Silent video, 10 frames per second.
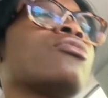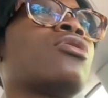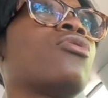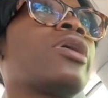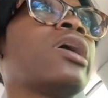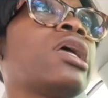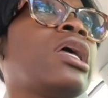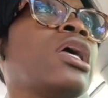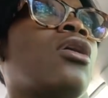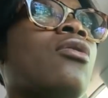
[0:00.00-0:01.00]
well go ahead
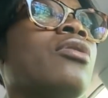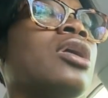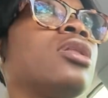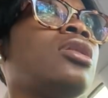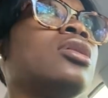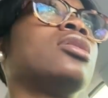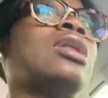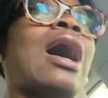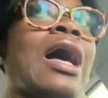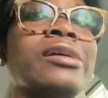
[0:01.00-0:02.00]
and go in
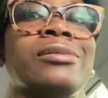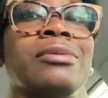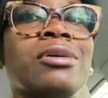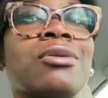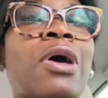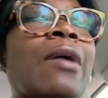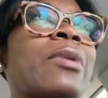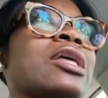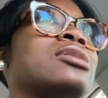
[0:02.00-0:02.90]
the hospital and make